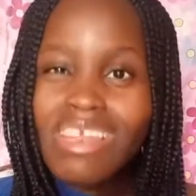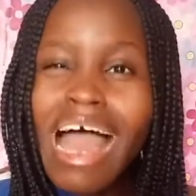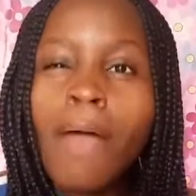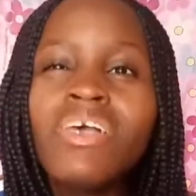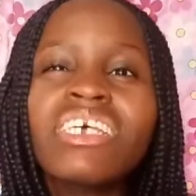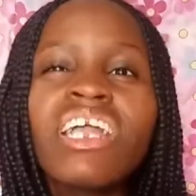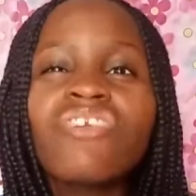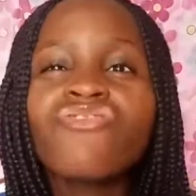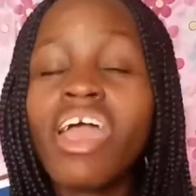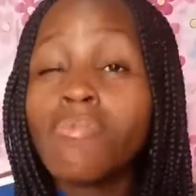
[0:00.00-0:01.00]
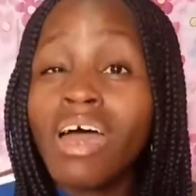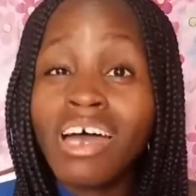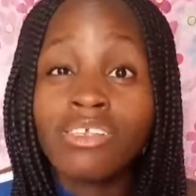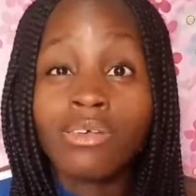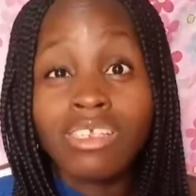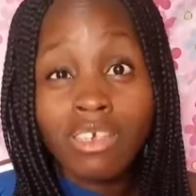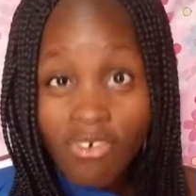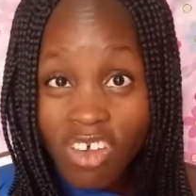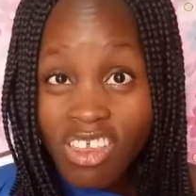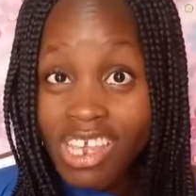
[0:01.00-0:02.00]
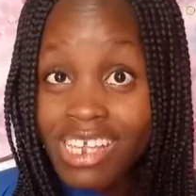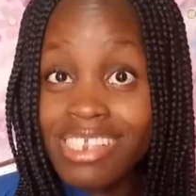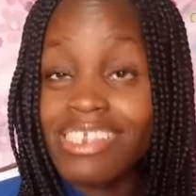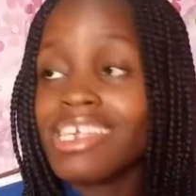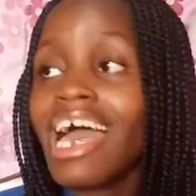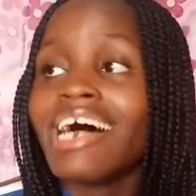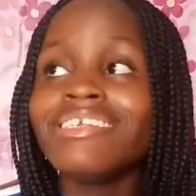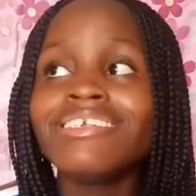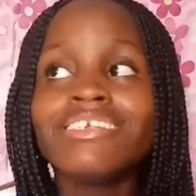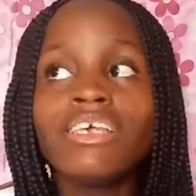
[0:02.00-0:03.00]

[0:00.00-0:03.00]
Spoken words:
I'm basically trying my hands on several things, and